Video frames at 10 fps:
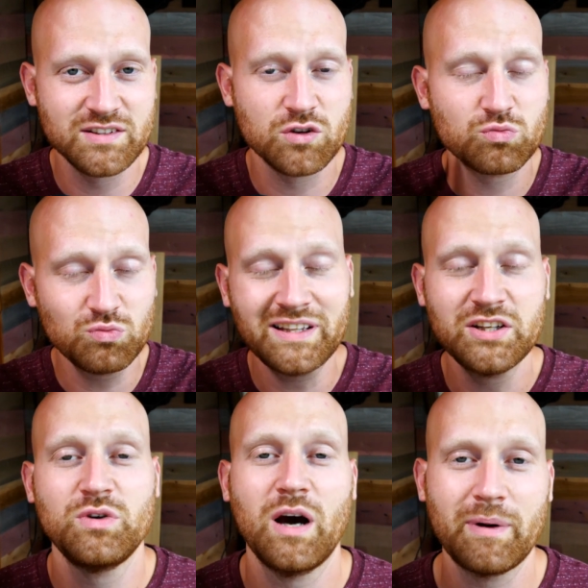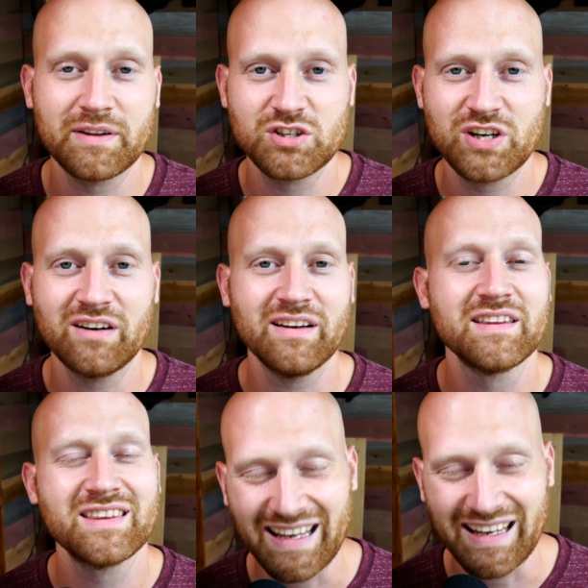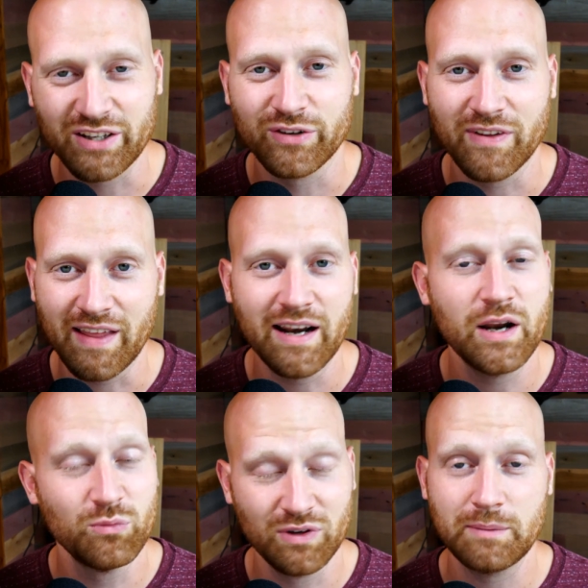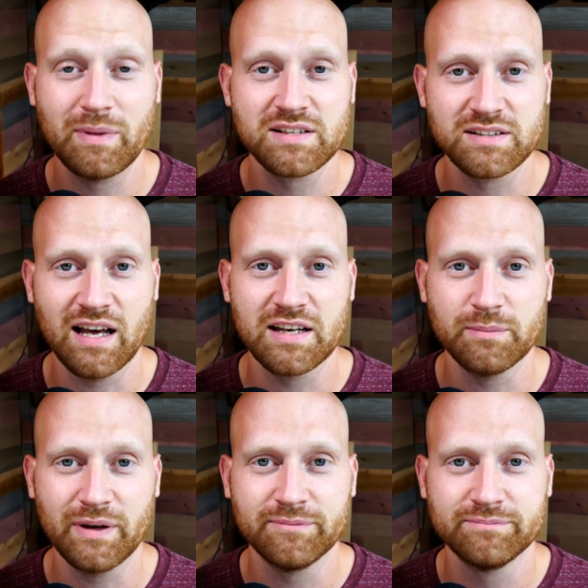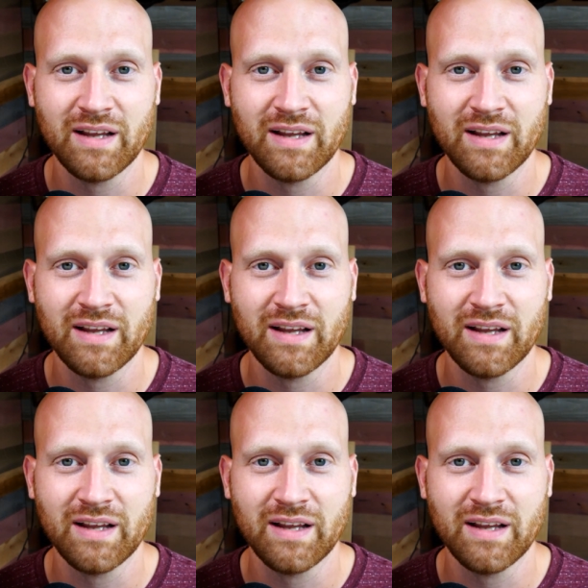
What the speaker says: Those really do help out the channel, and thank you for that. It really means a lot to me.